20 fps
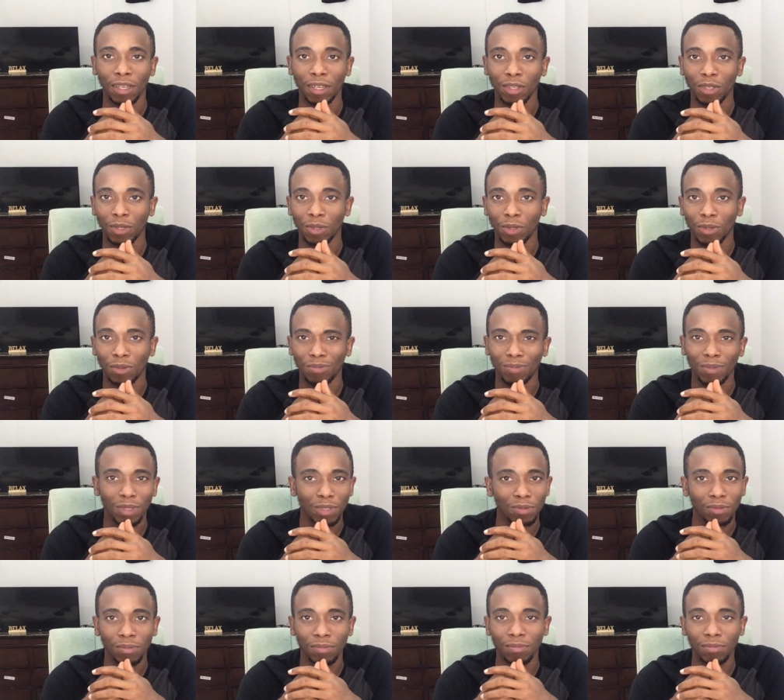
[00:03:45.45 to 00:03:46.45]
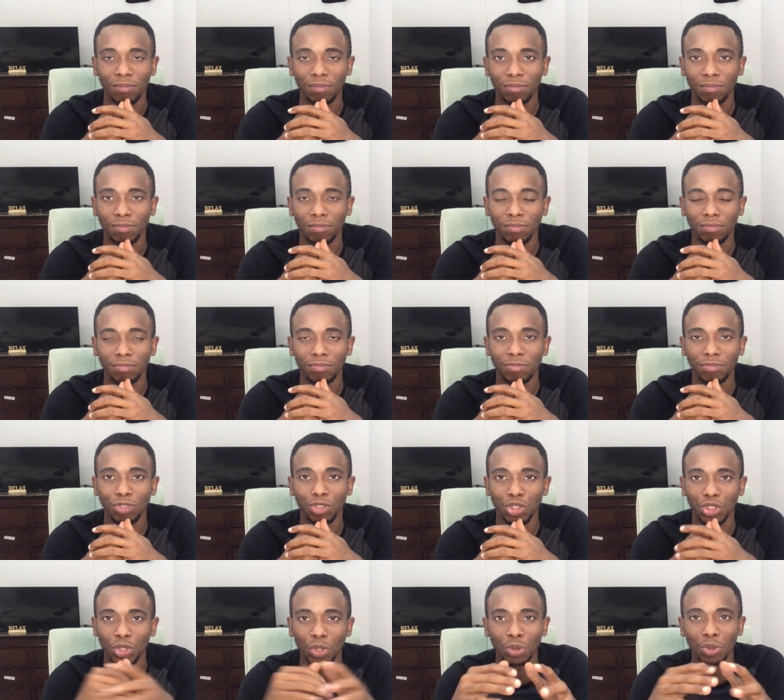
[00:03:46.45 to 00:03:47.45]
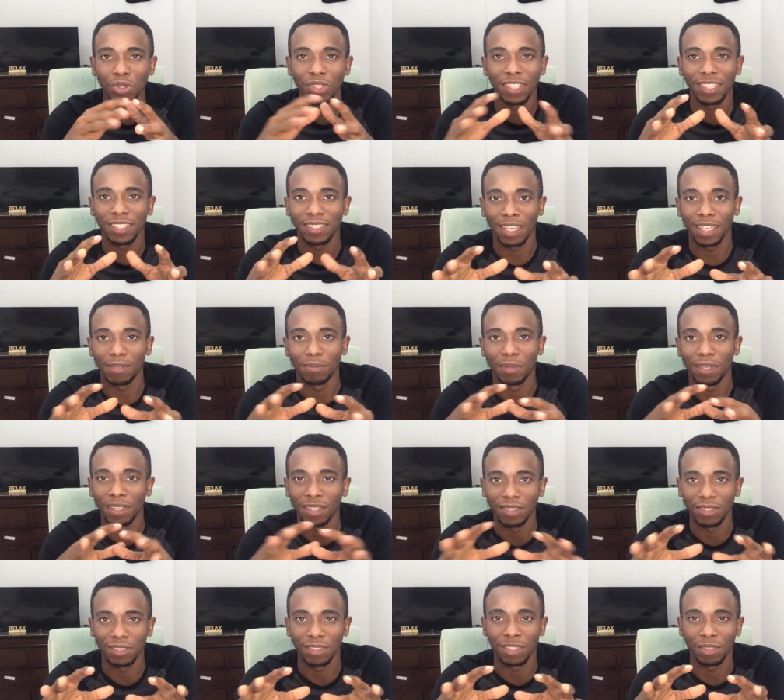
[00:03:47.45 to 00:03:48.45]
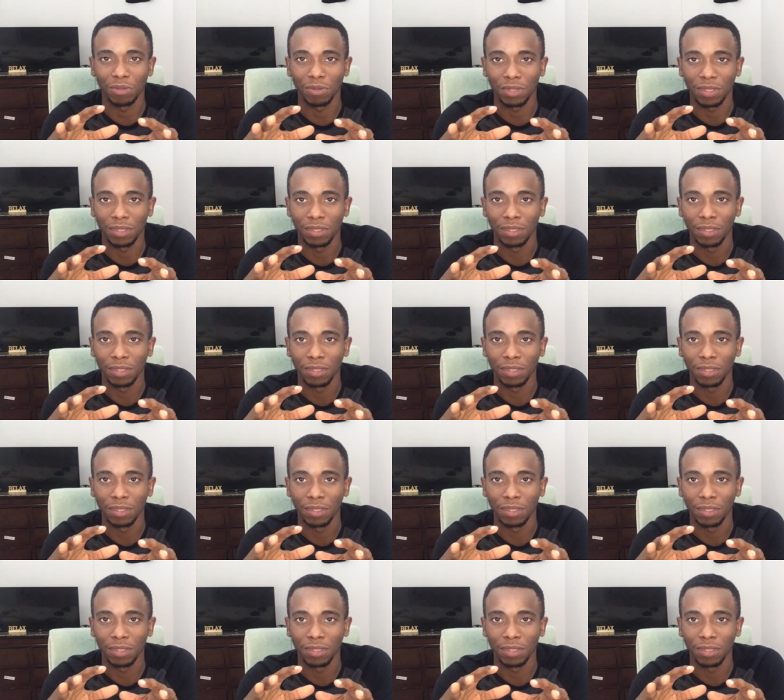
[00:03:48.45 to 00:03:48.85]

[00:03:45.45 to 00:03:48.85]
You know, but show this excitement in secret.